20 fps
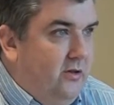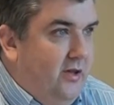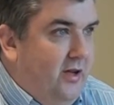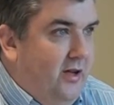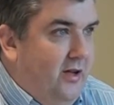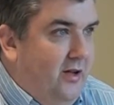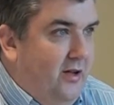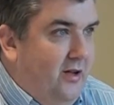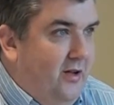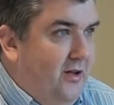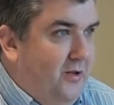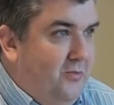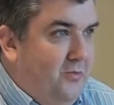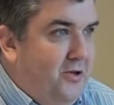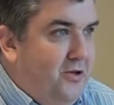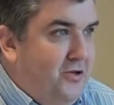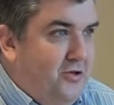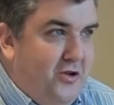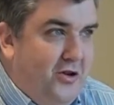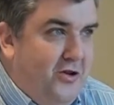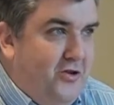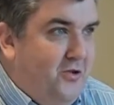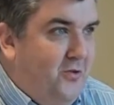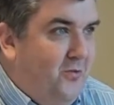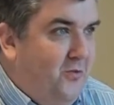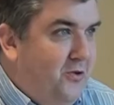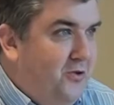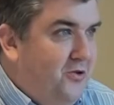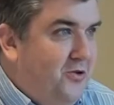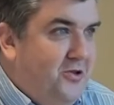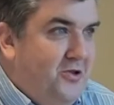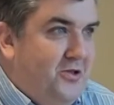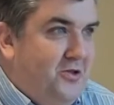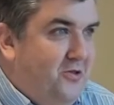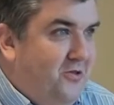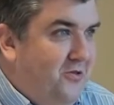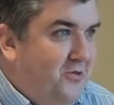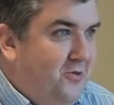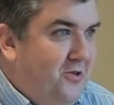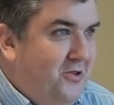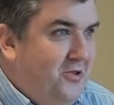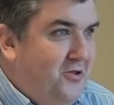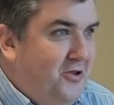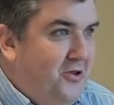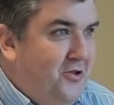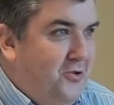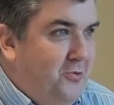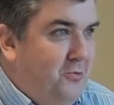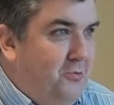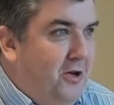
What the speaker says: administration functions or administration